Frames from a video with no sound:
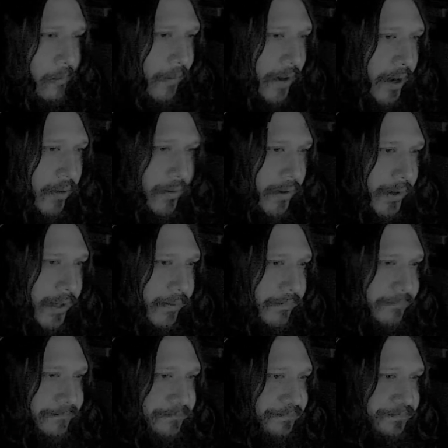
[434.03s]
How are you?
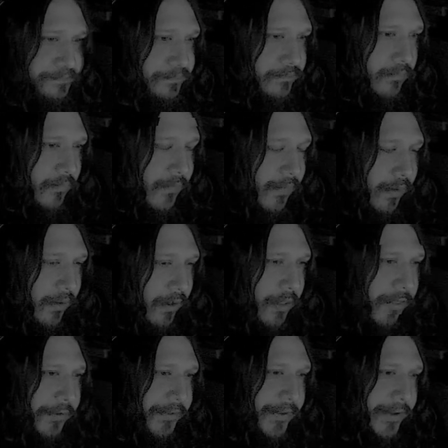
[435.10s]

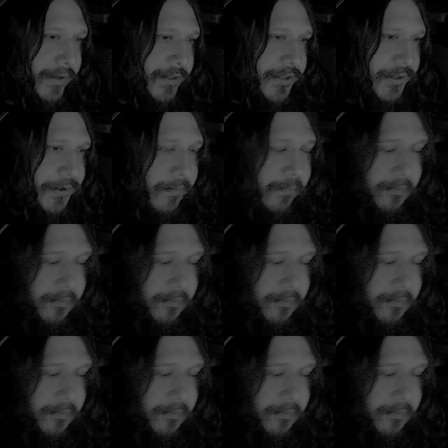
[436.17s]
Other thing, too.